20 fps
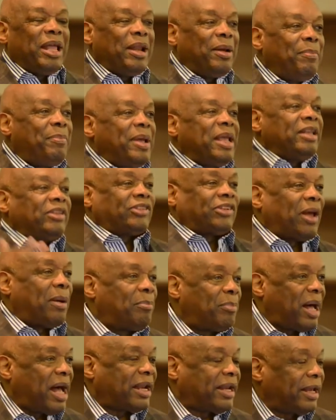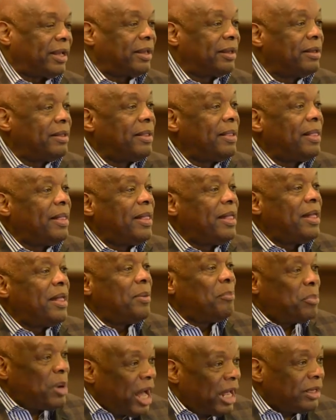me to be somebody.
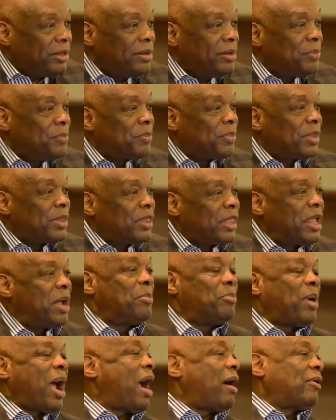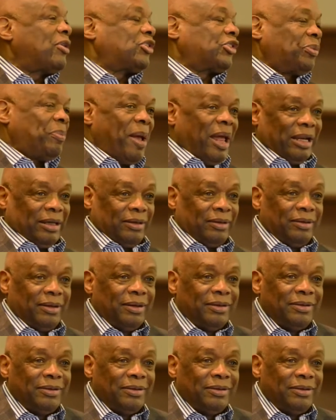But the embarrassment